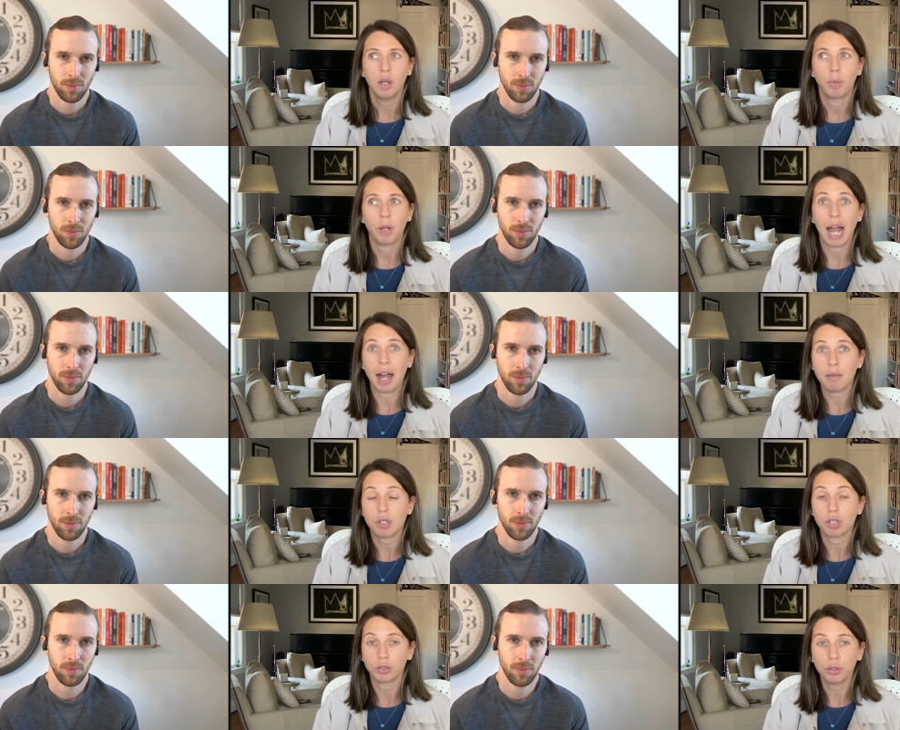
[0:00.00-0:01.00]
Speaker 1: But
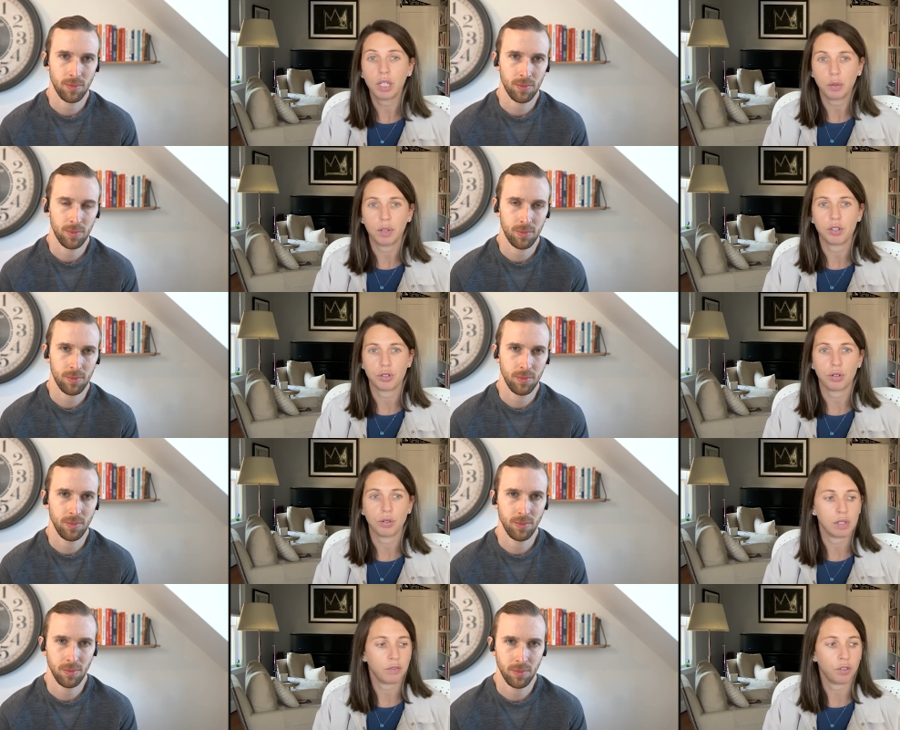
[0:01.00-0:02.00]
absolutely what's true
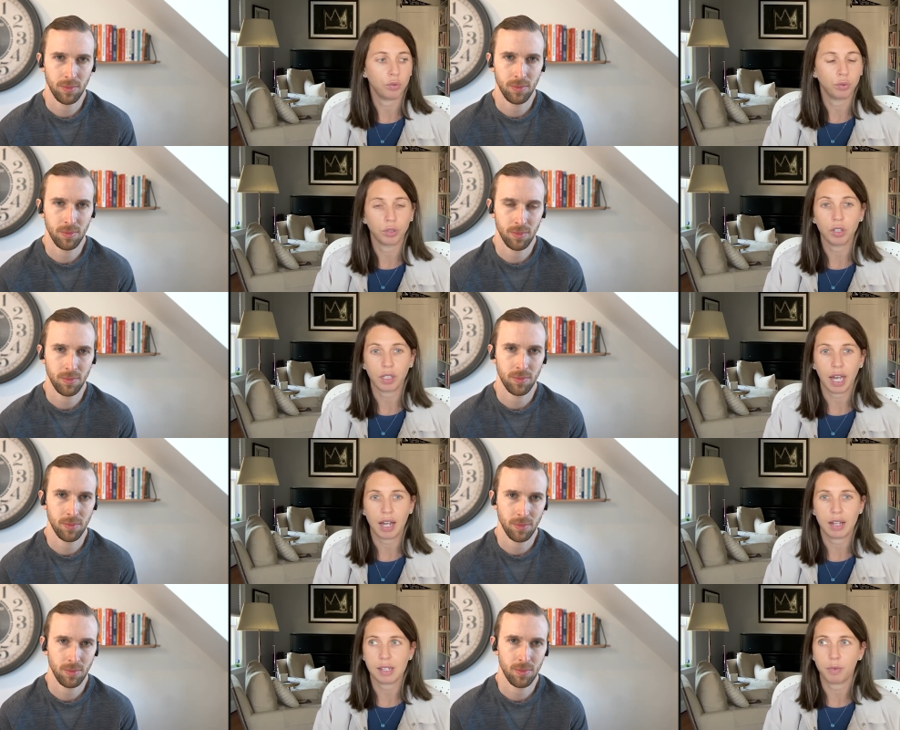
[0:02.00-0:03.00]
is if you look
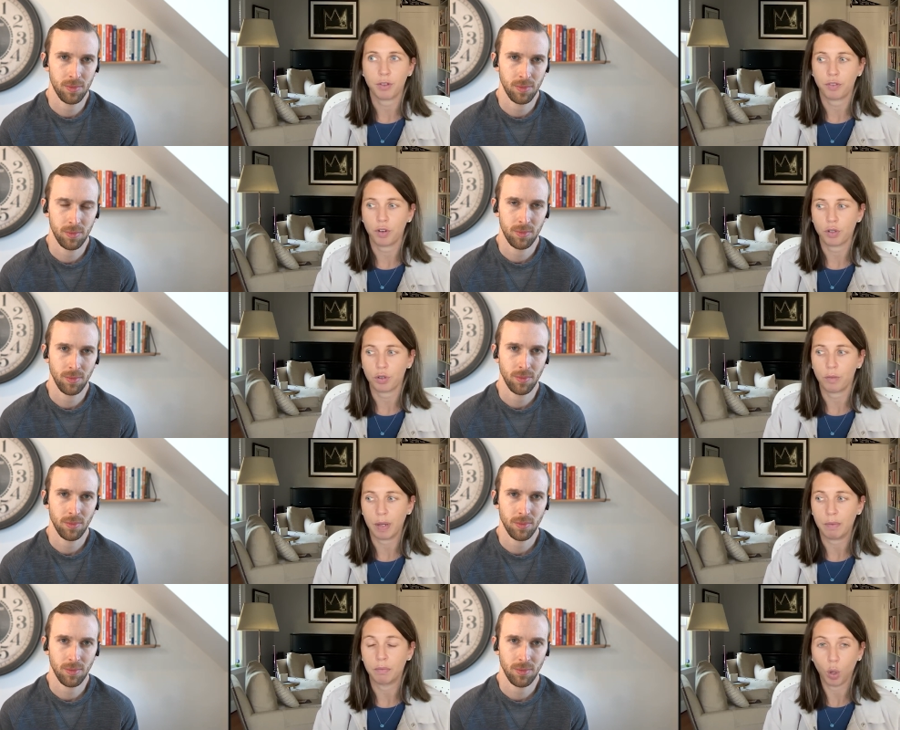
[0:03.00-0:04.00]
at some of the folks who have
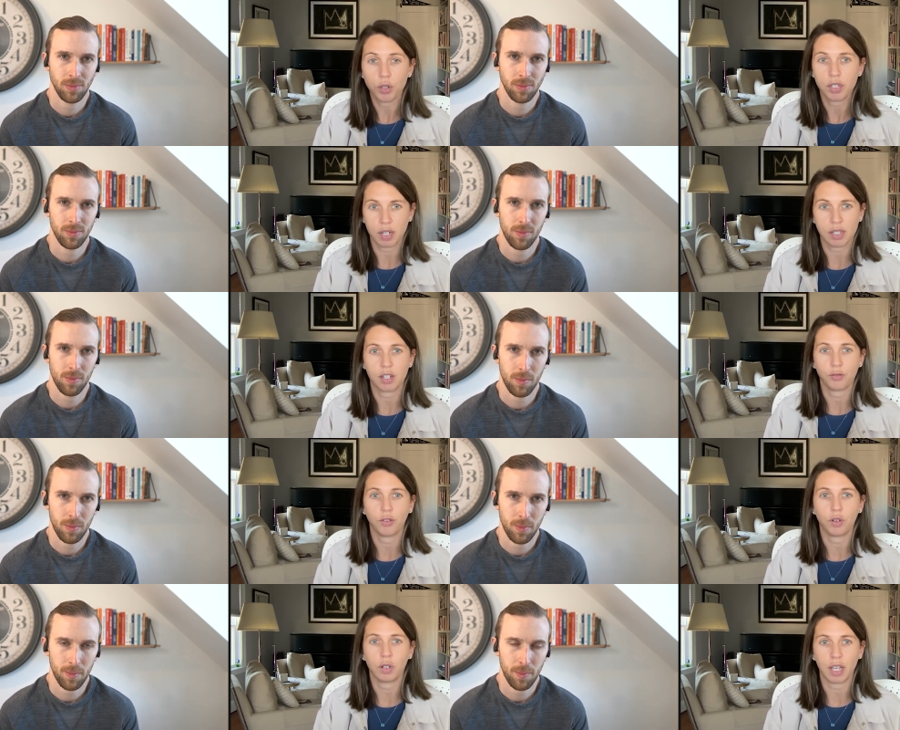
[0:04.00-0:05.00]
been most
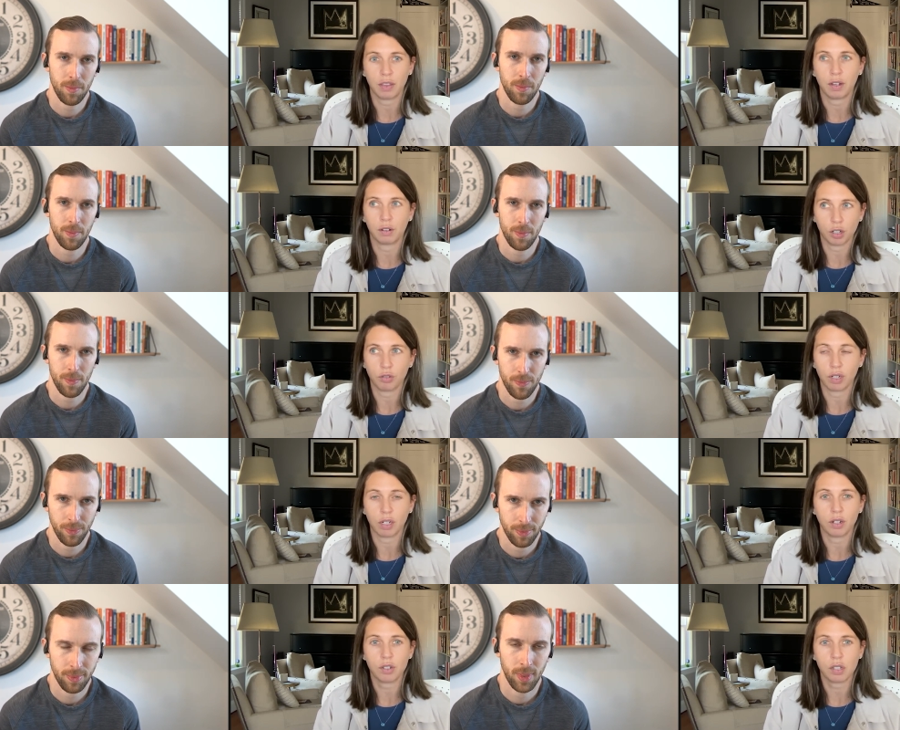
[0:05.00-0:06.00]
successful in their
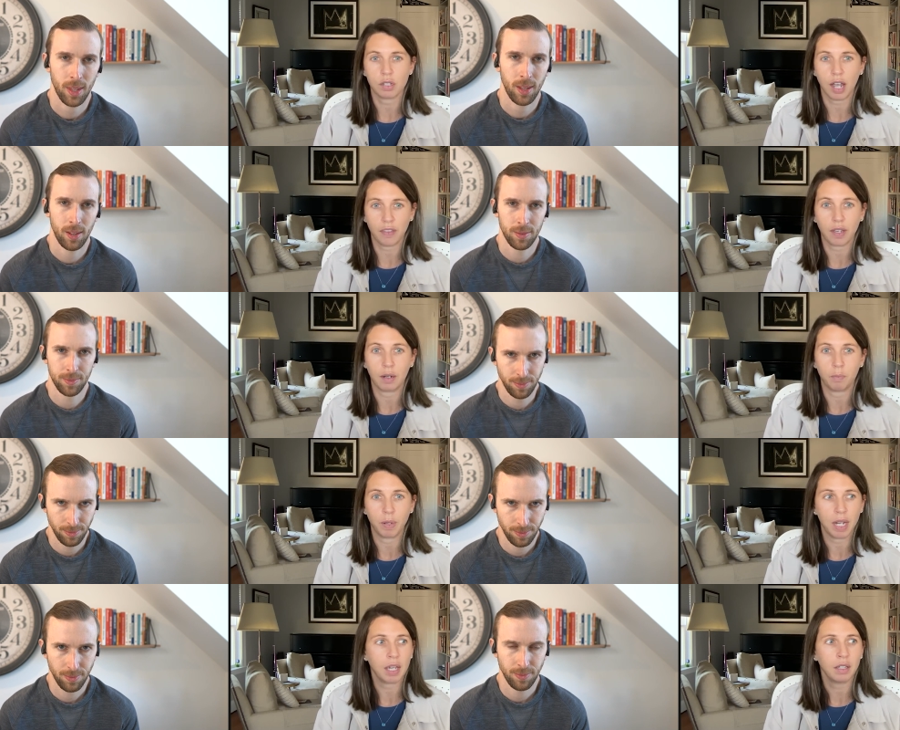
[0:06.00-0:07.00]
careers at the
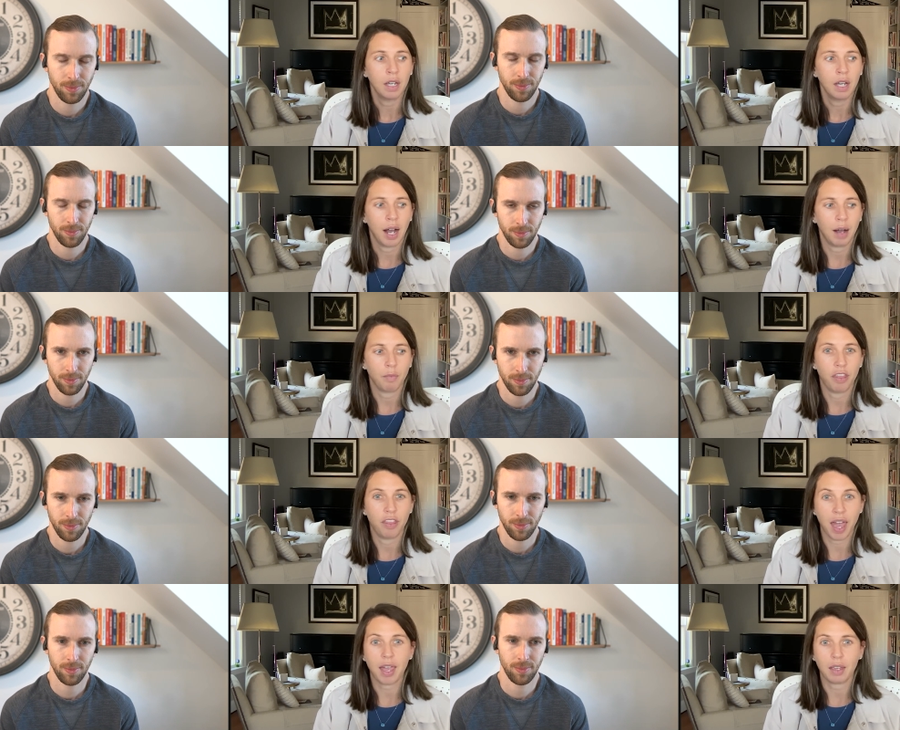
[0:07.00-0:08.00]
company, um,
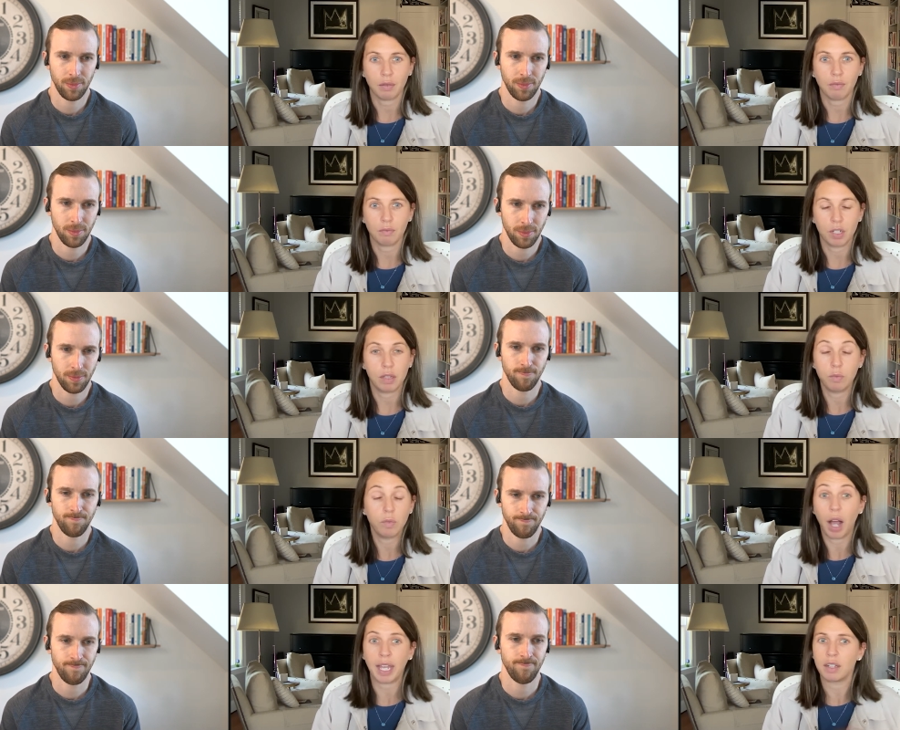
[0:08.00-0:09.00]
they
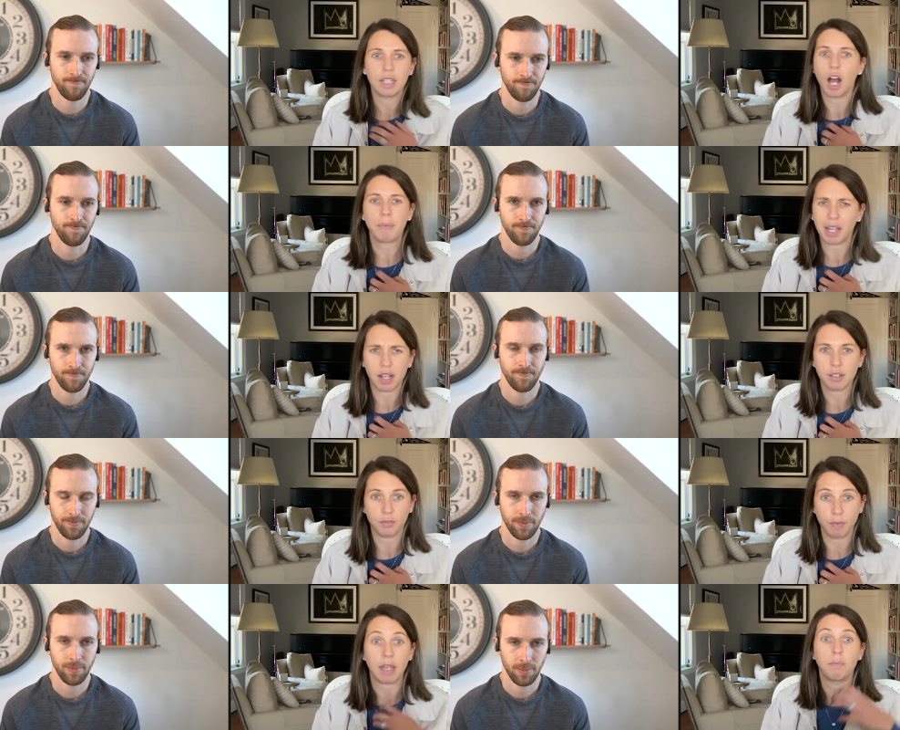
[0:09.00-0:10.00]
again not because of
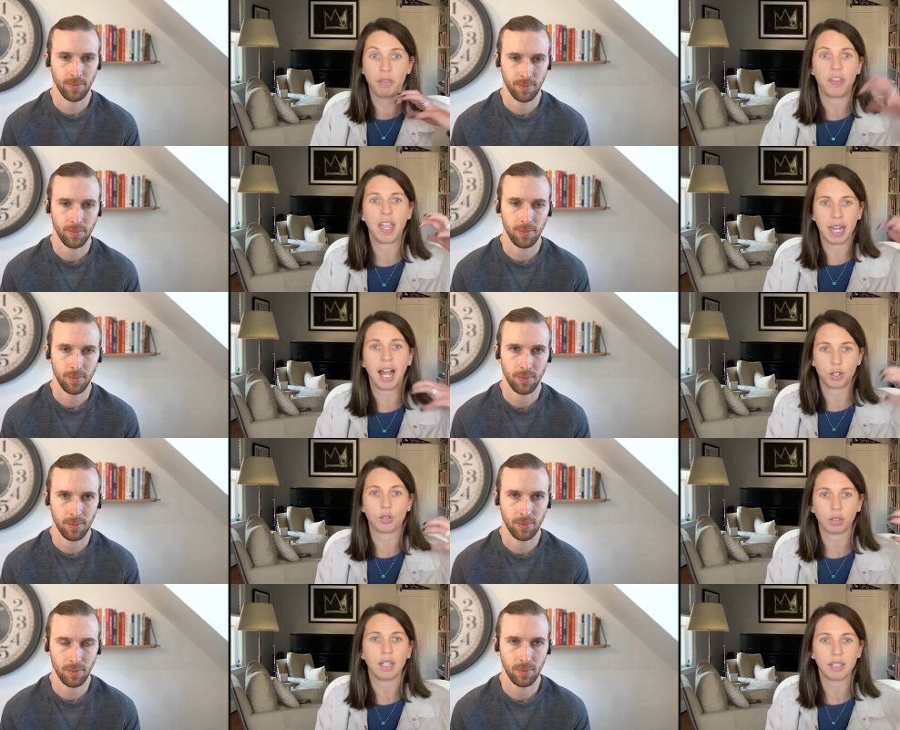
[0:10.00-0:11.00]
me but they
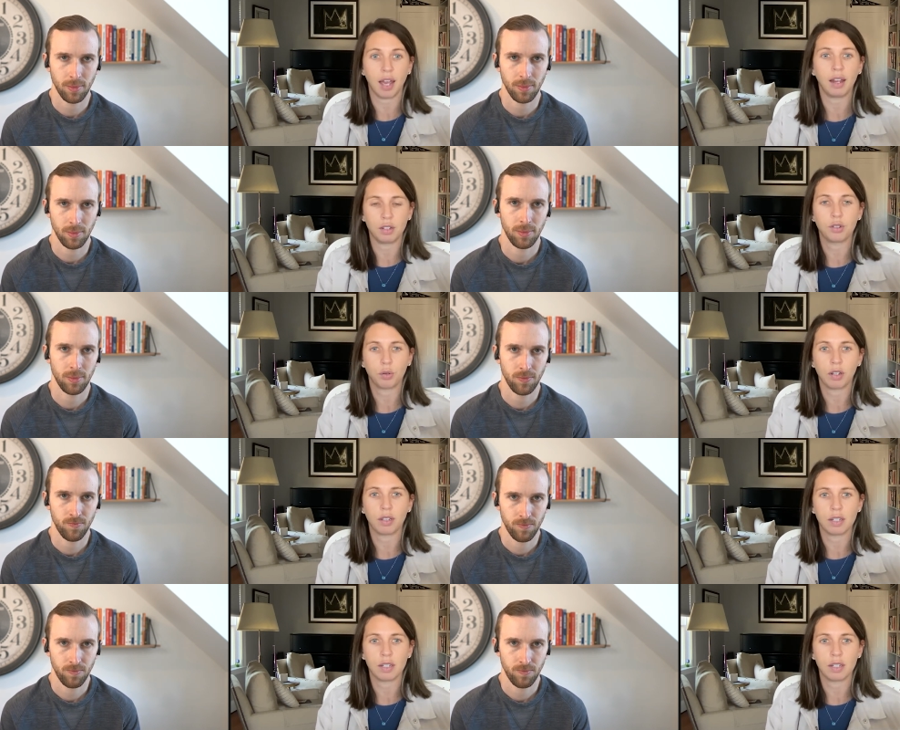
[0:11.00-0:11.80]
naturally tend toward this